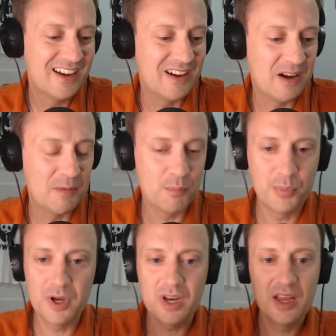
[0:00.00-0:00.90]

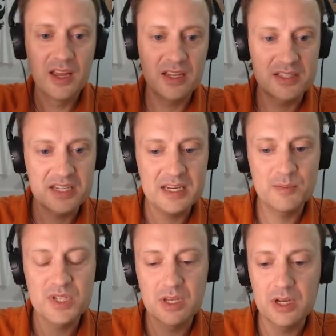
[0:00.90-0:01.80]
But it
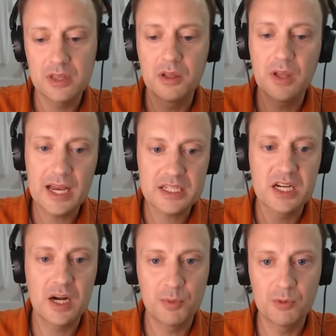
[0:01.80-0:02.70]
seems like the
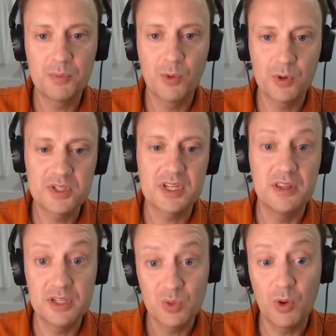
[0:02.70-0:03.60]
last couple reports,
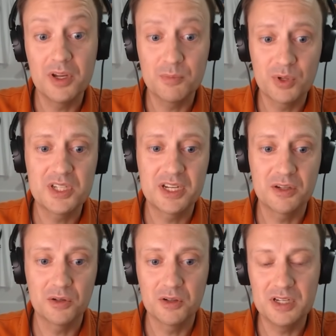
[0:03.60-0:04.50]
and this one in
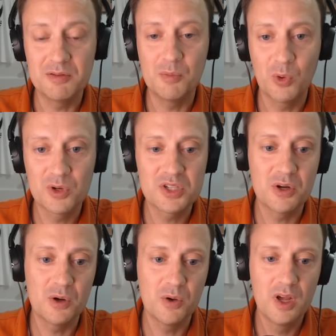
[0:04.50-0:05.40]
particular even more
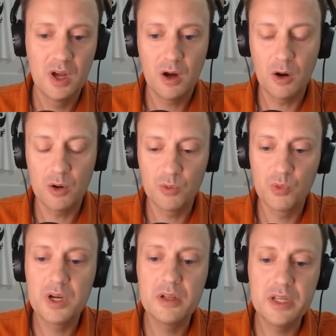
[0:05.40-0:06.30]
so, are
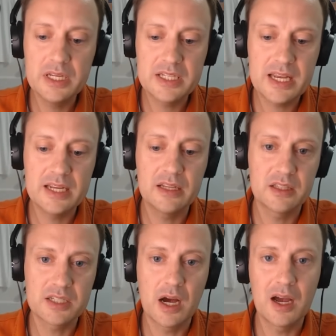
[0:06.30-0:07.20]
really taking
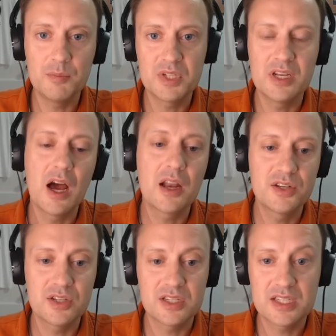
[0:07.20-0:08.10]
the time to not
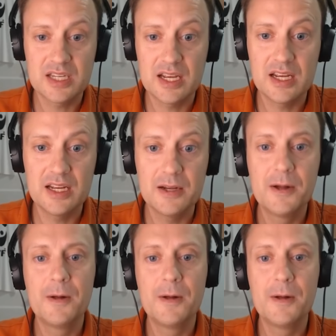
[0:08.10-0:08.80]
just say,